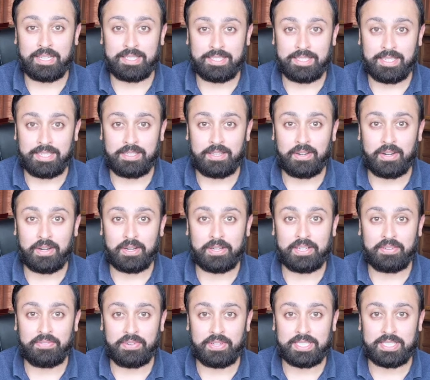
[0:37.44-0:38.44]
said, there are
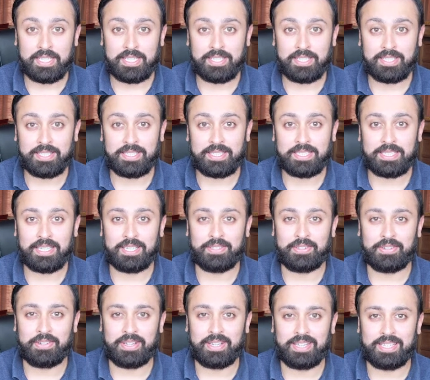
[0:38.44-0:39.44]
different sessions
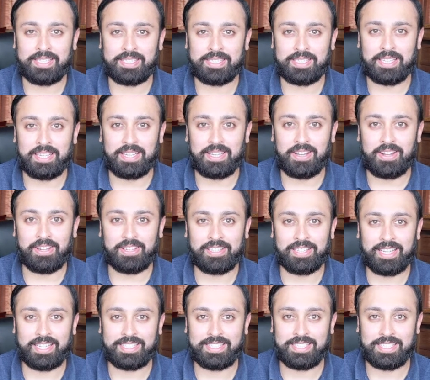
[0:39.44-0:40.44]
during this
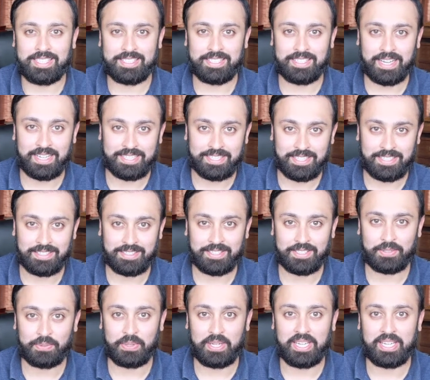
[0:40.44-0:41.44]
holiday season
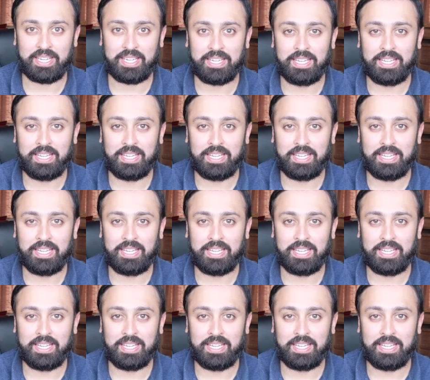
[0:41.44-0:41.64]
excellence week.